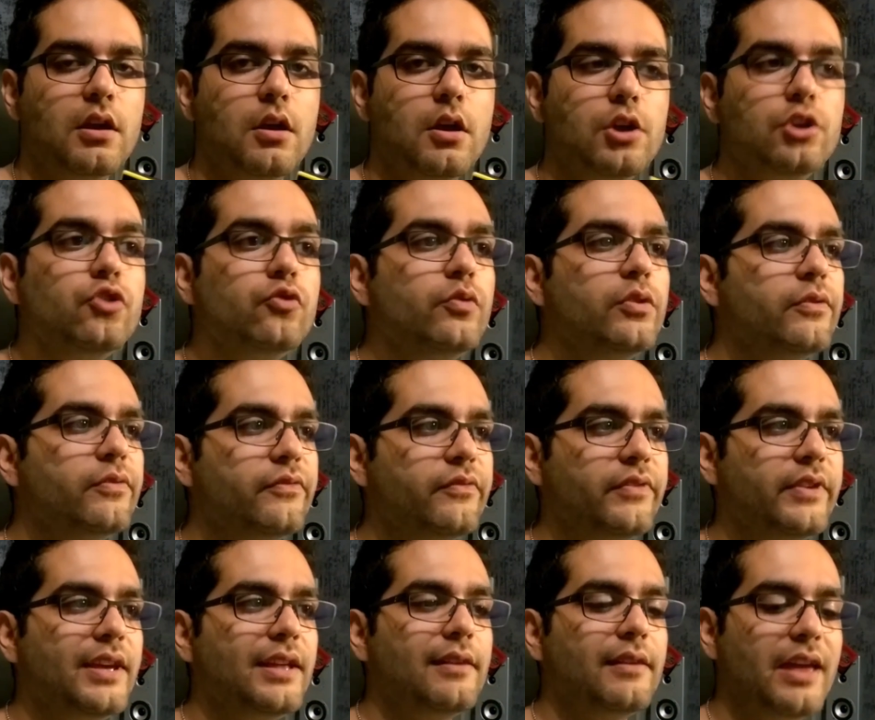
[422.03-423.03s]
You will
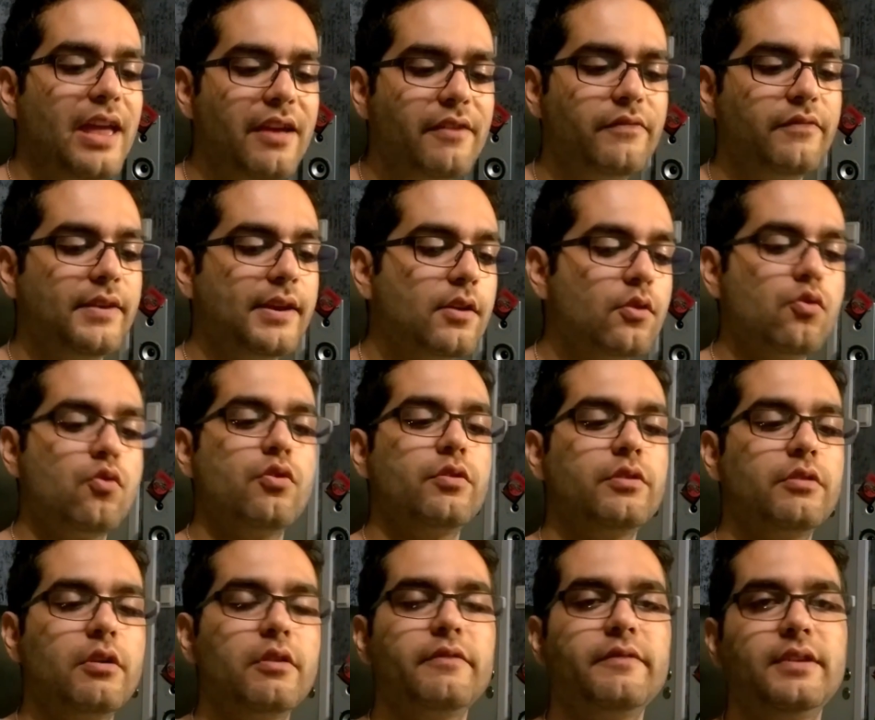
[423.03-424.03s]
feel every
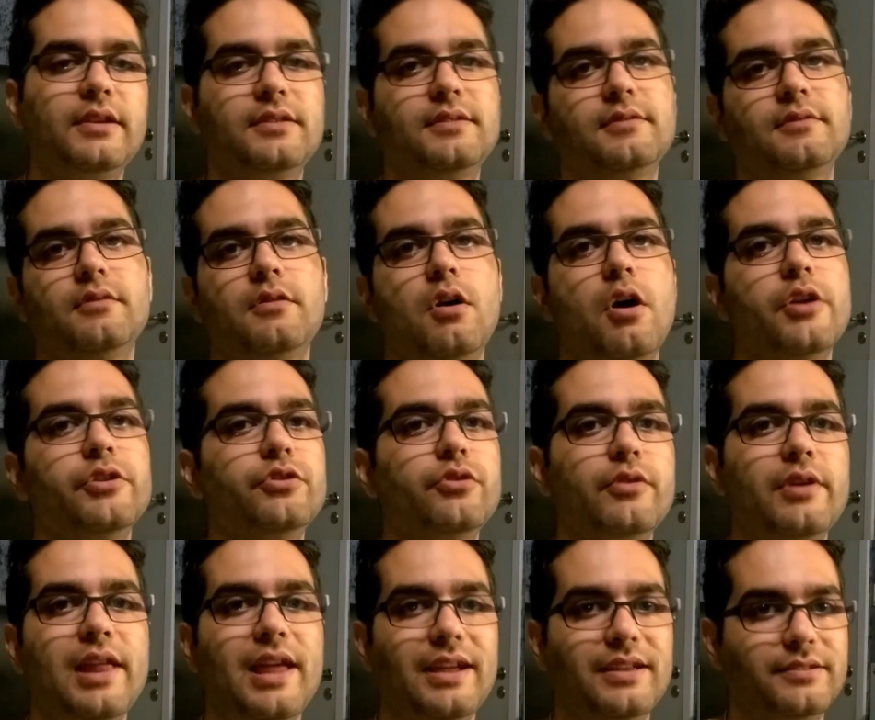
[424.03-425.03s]
corner of it on your
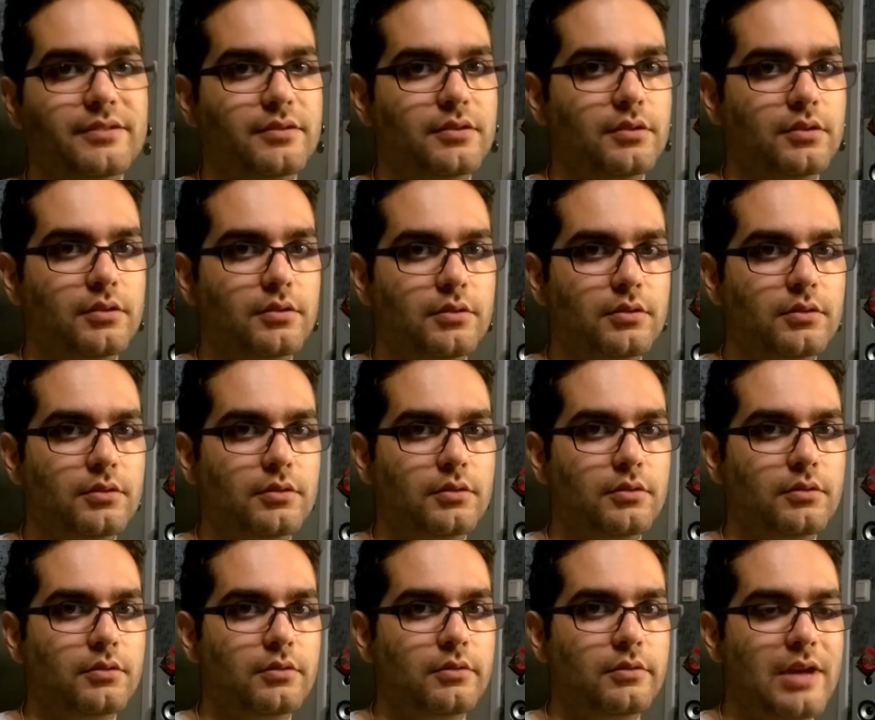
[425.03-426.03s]
legs.
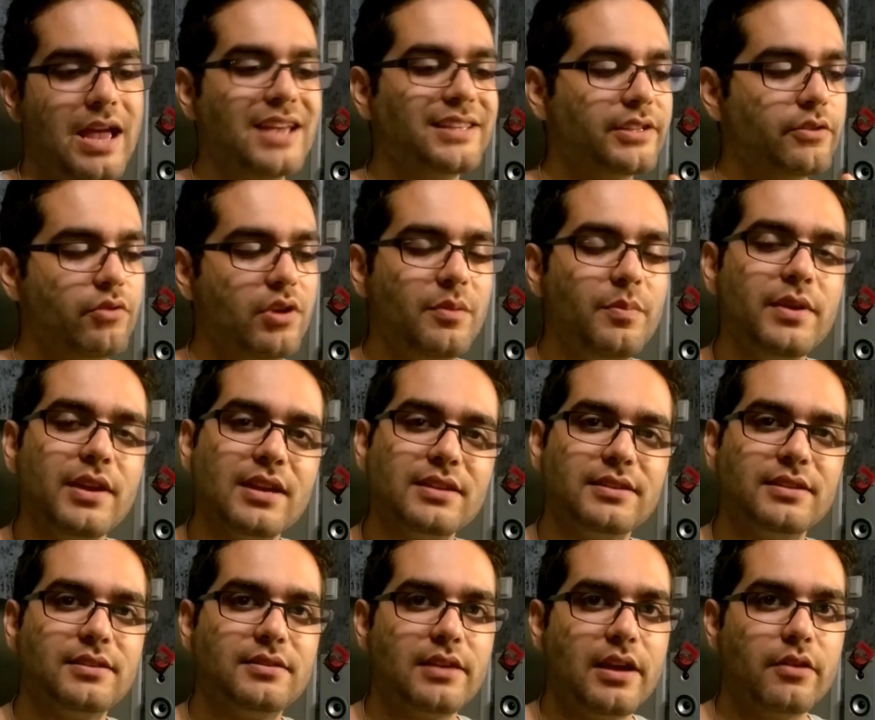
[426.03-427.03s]
As creepy as
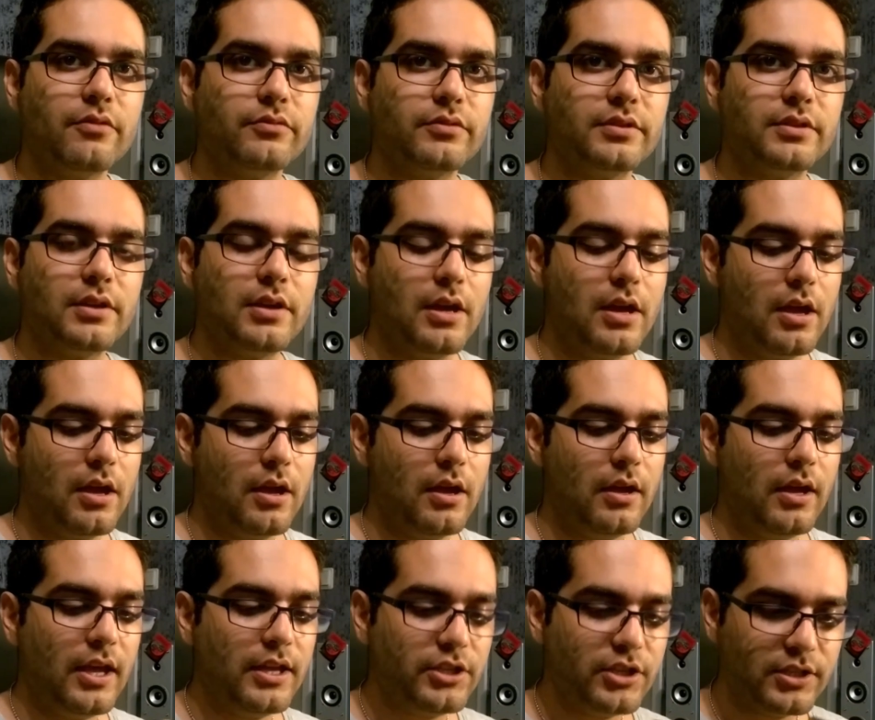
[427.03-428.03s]
it sounds,
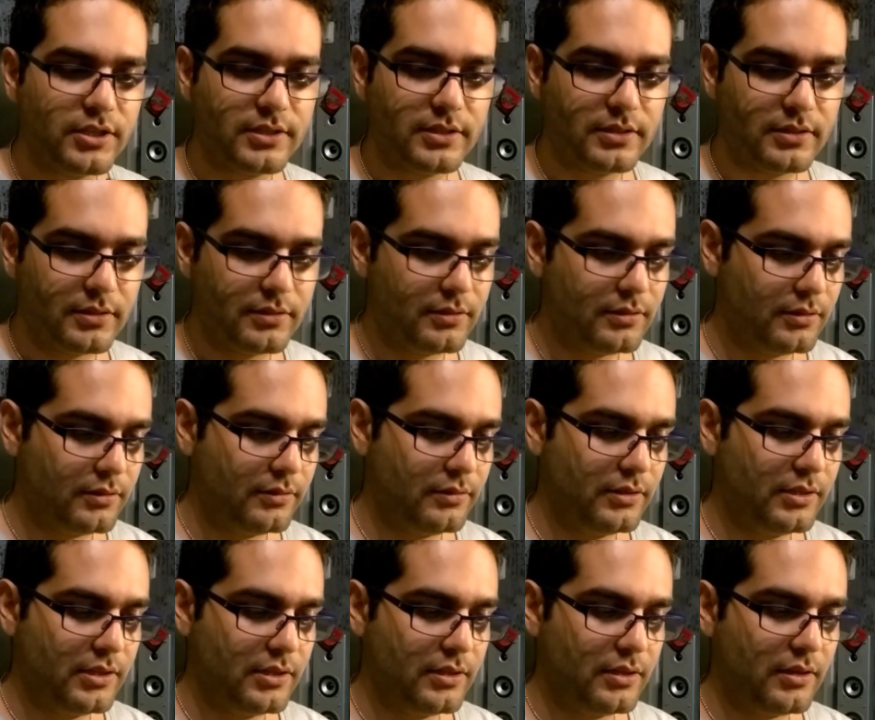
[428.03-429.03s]

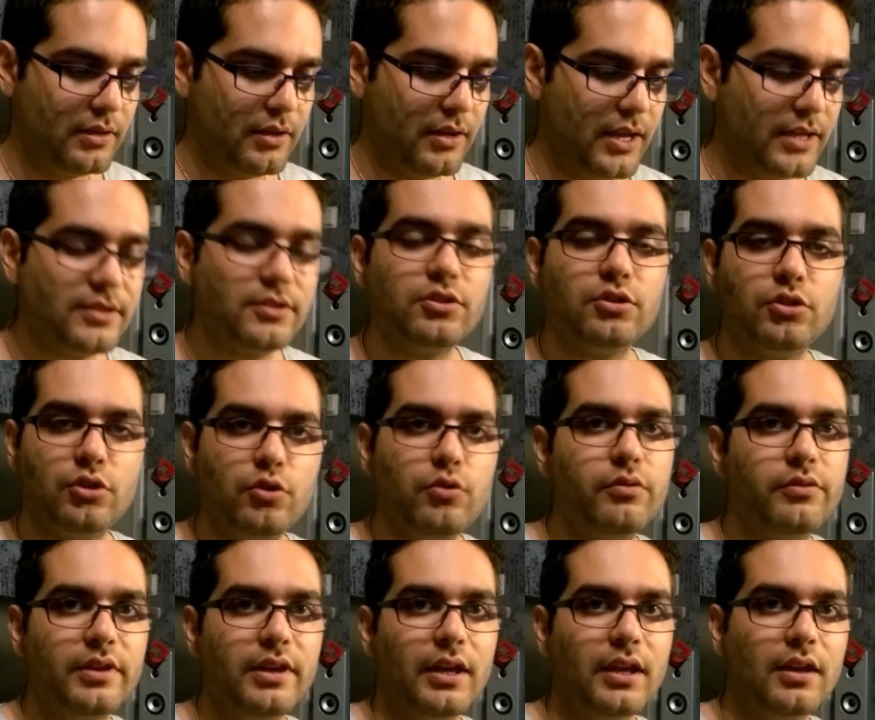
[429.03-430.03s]
it's too
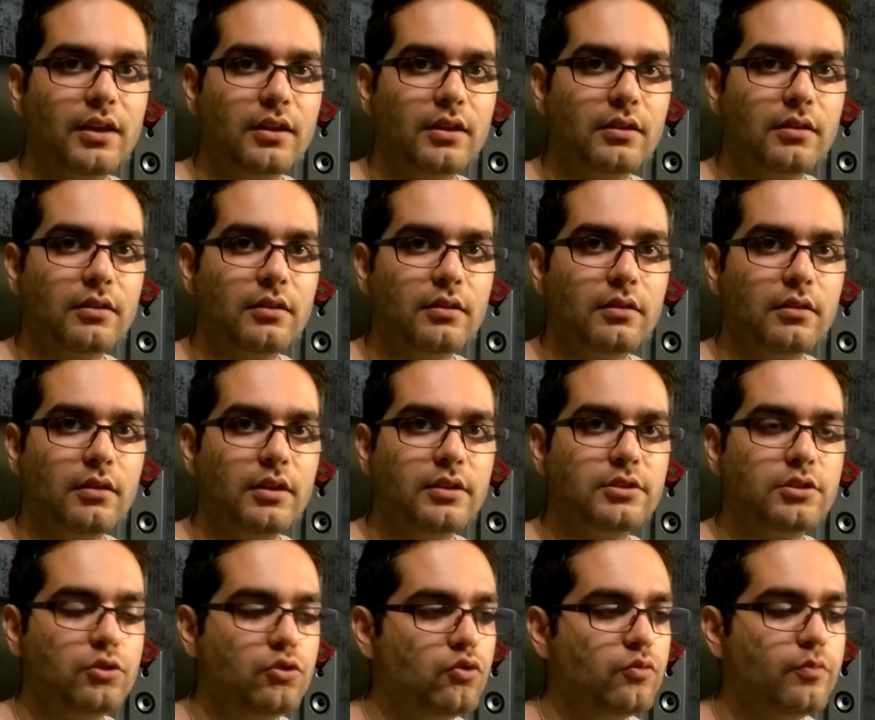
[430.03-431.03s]
thick. It's
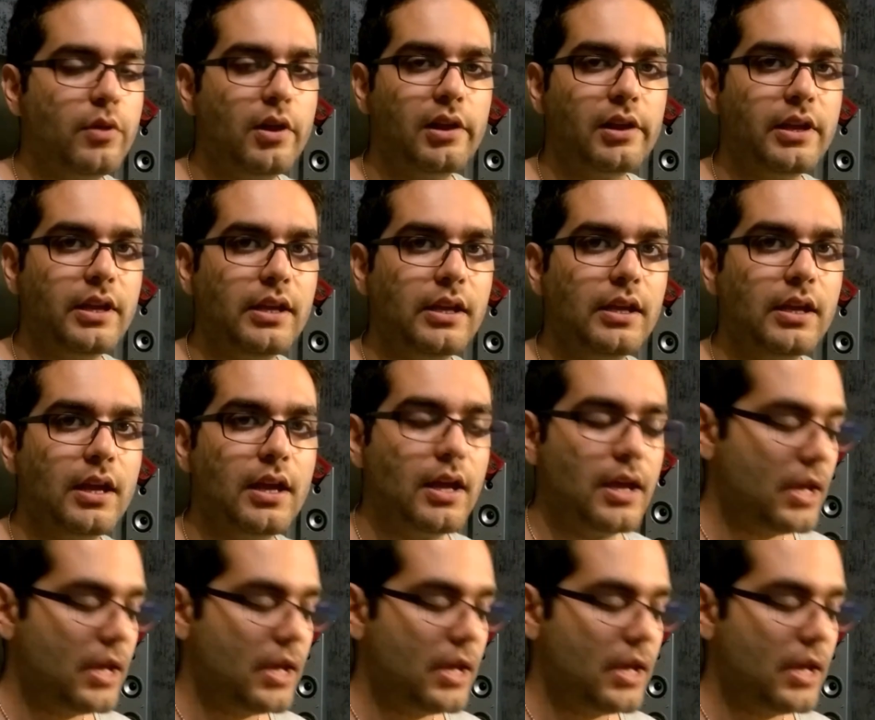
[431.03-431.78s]
too bulky.